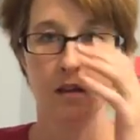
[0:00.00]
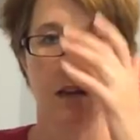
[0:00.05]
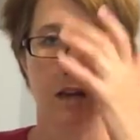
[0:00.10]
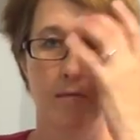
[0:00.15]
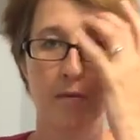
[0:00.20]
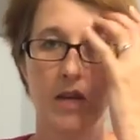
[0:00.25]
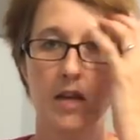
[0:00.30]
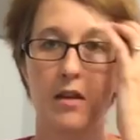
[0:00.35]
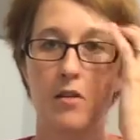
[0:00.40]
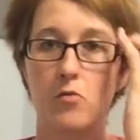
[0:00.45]
I
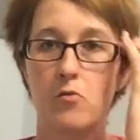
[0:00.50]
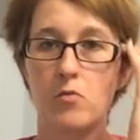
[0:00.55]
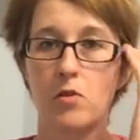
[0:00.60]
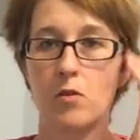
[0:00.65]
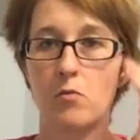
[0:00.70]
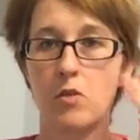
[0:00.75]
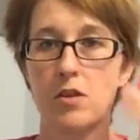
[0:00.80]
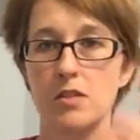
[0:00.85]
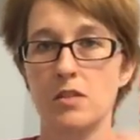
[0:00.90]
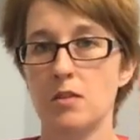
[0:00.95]
mean, I don't
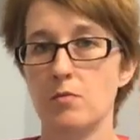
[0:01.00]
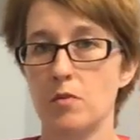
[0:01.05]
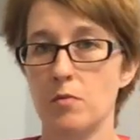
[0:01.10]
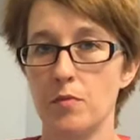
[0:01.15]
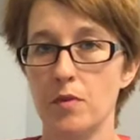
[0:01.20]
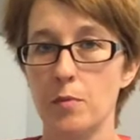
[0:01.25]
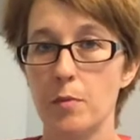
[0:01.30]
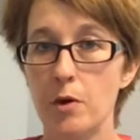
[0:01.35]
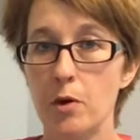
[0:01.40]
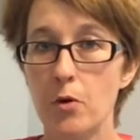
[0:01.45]
really want summer
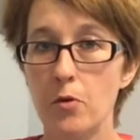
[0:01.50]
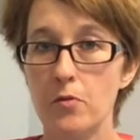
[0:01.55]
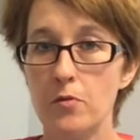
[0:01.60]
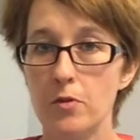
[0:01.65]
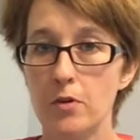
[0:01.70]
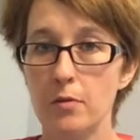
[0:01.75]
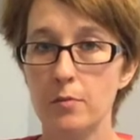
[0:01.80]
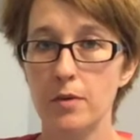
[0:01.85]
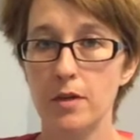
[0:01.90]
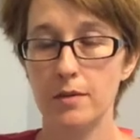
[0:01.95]
to be
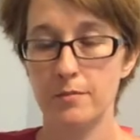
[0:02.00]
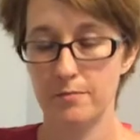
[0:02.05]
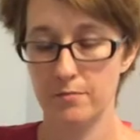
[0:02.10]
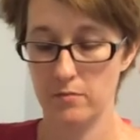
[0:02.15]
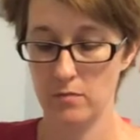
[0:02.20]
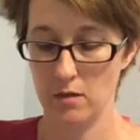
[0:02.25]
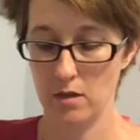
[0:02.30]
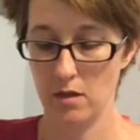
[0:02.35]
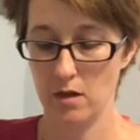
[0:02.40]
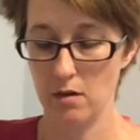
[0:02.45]
over, but
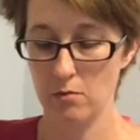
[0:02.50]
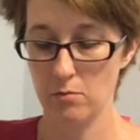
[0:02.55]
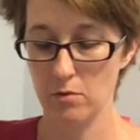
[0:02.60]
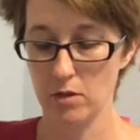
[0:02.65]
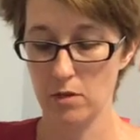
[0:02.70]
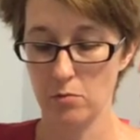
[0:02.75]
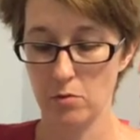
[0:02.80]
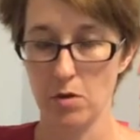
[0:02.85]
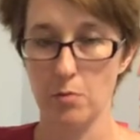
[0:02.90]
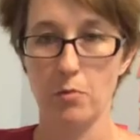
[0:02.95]
I
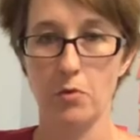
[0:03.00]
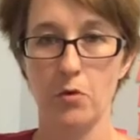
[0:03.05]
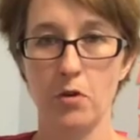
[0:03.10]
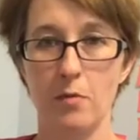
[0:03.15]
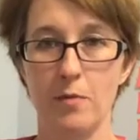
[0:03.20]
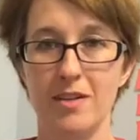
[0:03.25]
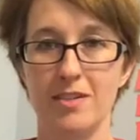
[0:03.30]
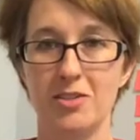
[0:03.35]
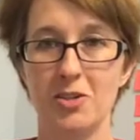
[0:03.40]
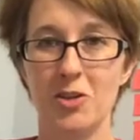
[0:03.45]
really want to pull
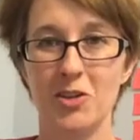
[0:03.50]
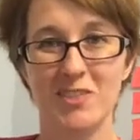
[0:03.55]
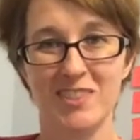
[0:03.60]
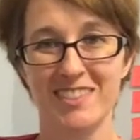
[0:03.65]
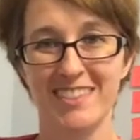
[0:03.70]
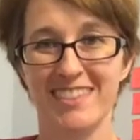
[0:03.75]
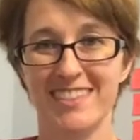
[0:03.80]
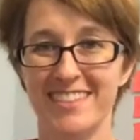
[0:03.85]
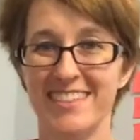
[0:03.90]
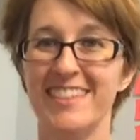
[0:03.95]
out my
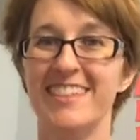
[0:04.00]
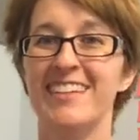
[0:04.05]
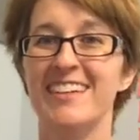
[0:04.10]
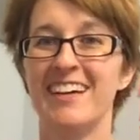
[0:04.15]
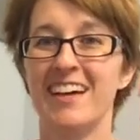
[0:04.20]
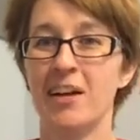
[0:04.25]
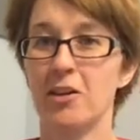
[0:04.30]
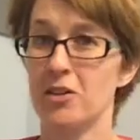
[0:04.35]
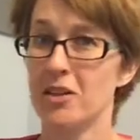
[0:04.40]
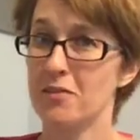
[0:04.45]
shawls.
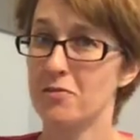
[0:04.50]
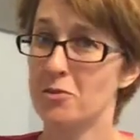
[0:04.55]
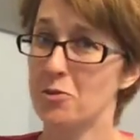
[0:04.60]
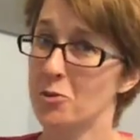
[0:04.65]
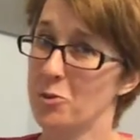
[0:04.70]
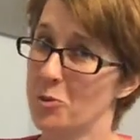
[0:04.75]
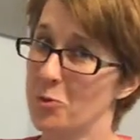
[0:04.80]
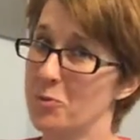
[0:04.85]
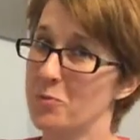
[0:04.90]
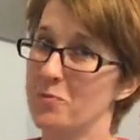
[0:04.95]
I only have
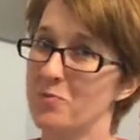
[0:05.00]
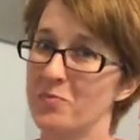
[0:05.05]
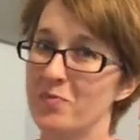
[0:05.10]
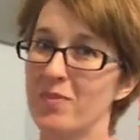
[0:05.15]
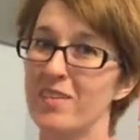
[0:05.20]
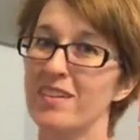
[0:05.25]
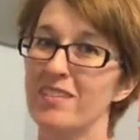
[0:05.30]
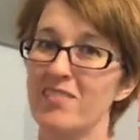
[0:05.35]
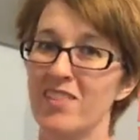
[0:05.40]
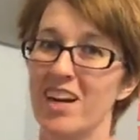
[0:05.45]
two,
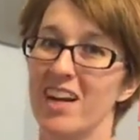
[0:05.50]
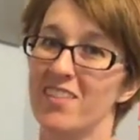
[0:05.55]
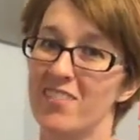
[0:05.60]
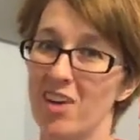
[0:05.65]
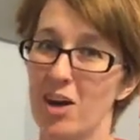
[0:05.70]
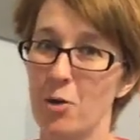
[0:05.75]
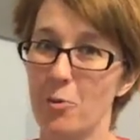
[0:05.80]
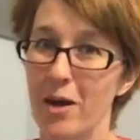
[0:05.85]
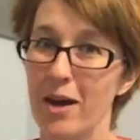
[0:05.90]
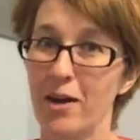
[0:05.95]
but I
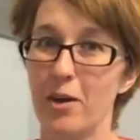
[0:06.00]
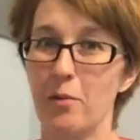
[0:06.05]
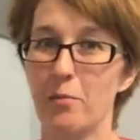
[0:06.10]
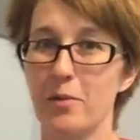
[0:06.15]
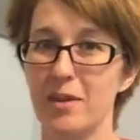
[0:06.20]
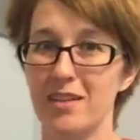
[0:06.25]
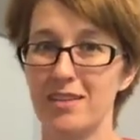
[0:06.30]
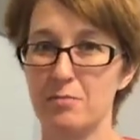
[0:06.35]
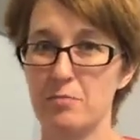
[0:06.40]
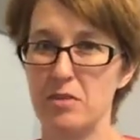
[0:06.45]
want to wear them,
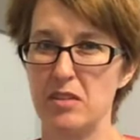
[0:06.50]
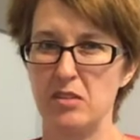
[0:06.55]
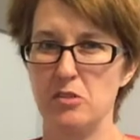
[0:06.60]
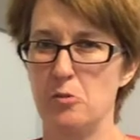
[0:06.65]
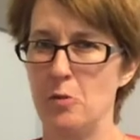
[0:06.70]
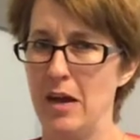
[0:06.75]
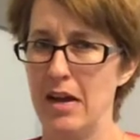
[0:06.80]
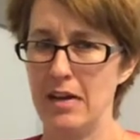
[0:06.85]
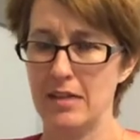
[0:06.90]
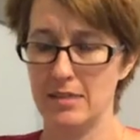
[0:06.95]
but it's been
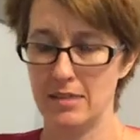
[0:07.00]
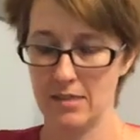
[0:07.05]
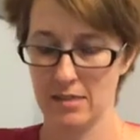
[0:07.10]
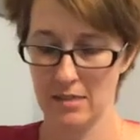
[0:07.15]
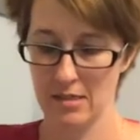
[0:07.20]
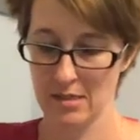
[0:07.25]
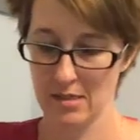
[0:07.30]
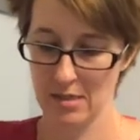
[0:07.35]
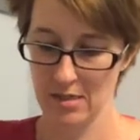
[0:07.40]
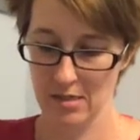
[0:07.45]
too hot.
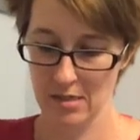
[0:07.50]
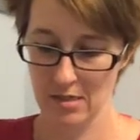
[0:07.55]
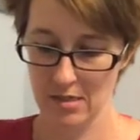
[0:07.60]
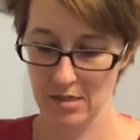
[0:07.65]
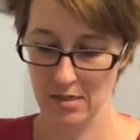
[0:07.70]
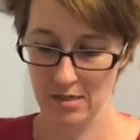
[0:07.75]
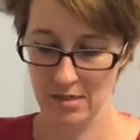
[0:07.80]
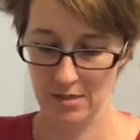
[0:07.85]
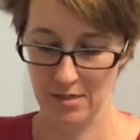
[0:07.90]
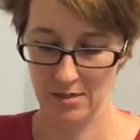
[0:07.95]

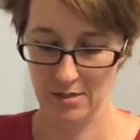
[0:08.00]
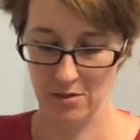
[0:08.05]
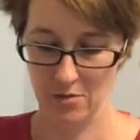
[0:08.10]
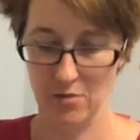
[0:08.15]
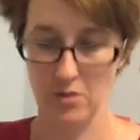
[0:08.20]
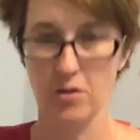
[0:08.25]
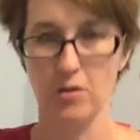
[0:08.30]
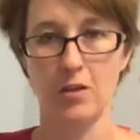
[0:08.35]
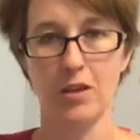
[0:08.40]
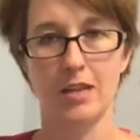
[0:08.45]

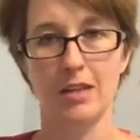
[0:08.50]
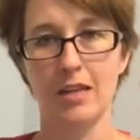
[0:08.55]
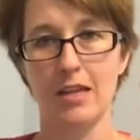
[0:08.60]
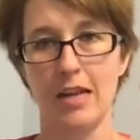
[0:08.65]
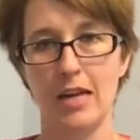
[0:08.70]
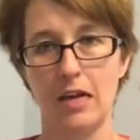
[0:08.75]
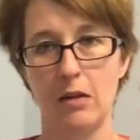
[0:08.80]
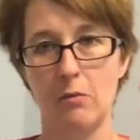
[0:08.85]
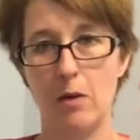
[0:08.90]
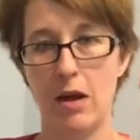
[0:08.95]
So they're like the
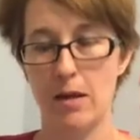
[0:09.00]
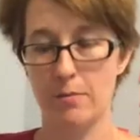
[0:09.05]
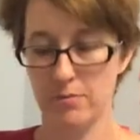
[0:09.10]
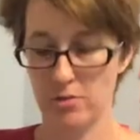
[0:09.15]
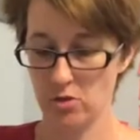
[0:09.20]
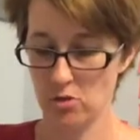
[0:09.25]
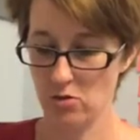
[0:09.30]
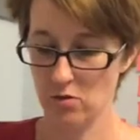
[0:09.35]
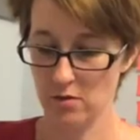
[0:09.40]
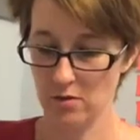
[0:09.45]
neck wrap
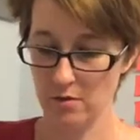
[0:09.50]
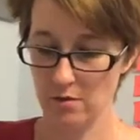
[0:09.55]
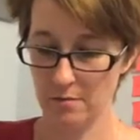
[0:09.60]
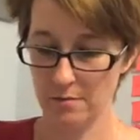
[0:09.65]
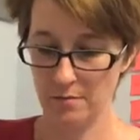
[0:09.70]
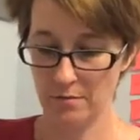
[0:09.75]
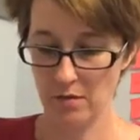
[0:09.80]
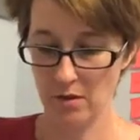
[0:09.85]
shawls.